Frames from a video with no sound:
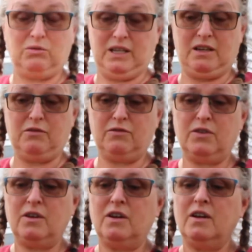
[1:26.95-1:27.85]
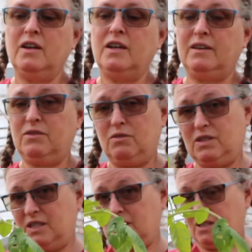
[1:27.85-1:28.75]
leaf, even though
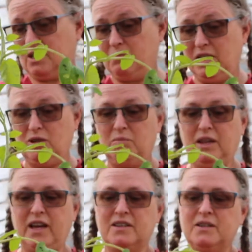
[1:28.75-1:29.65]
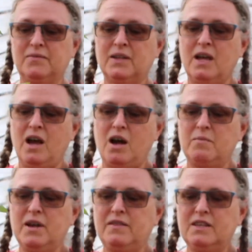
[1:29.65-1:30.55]
this is a tomato plant.
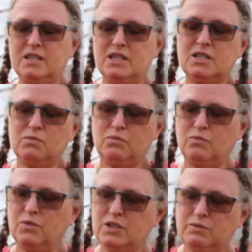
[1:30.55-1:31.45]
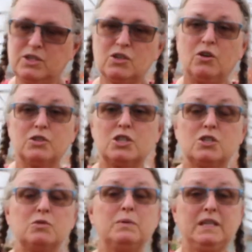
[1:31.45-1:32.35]
And this one is called
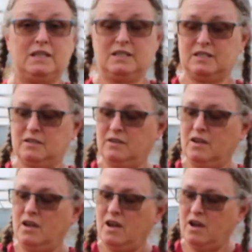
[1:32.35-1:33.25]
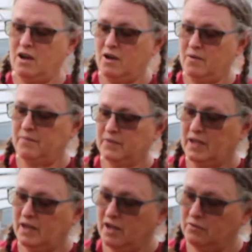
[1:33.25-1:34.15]
Stupis.
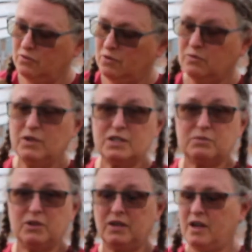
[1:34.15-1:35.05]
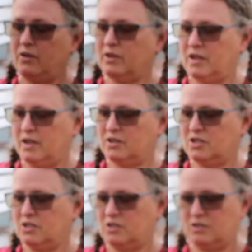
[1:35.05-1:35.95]
And I've grown this one out. I
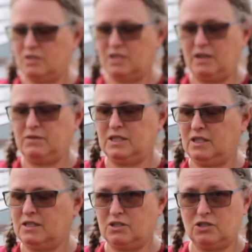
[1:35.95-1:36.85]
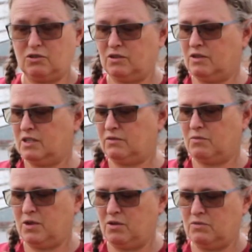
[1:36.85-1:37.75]
actually saved seeds and started this
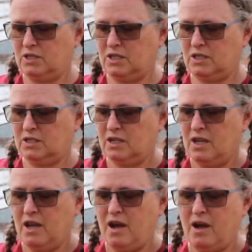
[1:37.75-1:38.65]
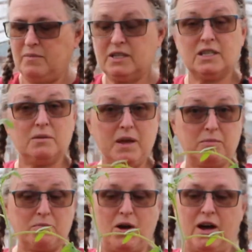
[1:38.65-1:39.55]
from my own seeds. It's in a
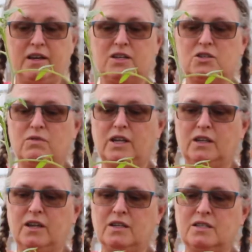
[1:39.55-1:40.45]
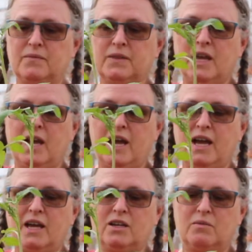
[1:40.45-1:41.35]
paper pot, as you recognize.
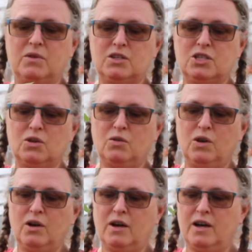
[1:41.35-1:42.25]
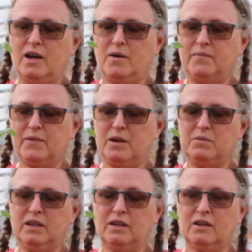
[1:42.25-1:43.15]
And so I'm
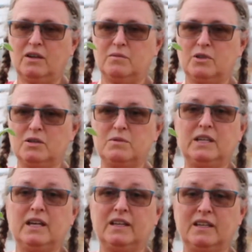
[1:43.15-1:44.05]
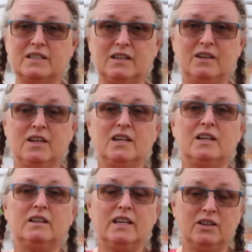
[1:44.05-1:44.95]
going to be getting into
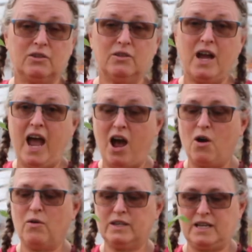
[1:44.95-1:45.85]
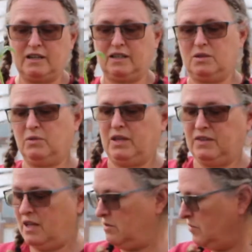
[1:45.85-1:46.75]
later how exactly to plant
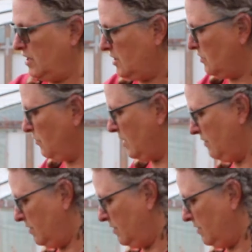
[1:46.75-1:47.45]
that, but that's one of